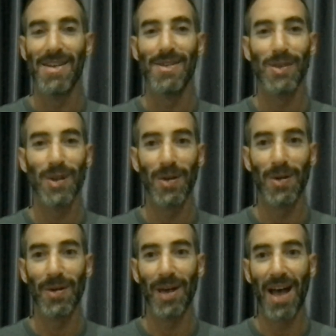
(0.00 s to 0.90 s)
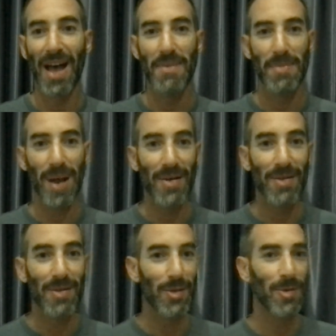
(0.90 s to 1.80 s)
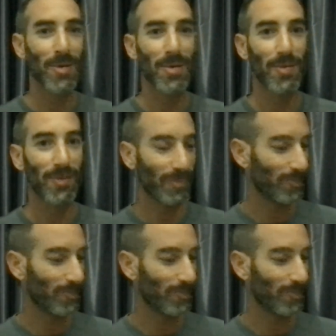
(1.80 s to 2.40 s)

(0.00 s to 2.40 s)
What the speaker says: So I'm about to